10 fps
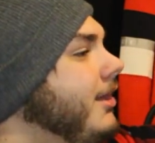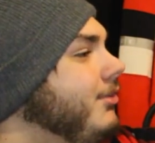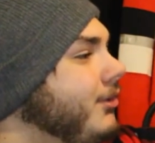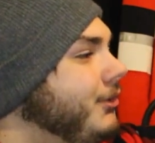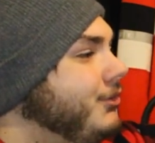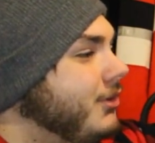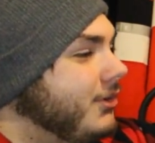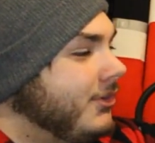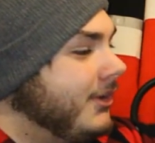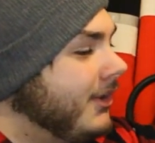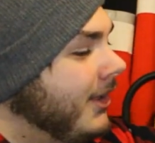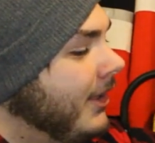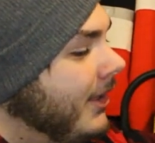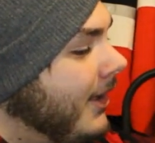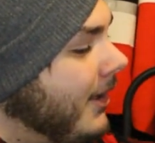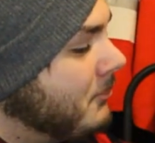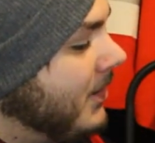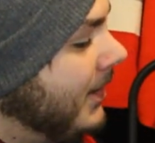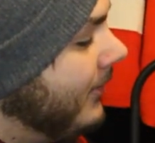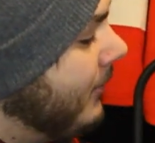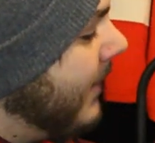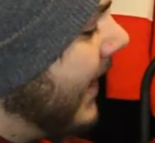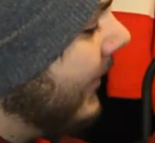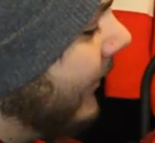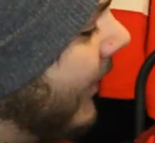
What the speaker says: nice little jersey. And in the back of the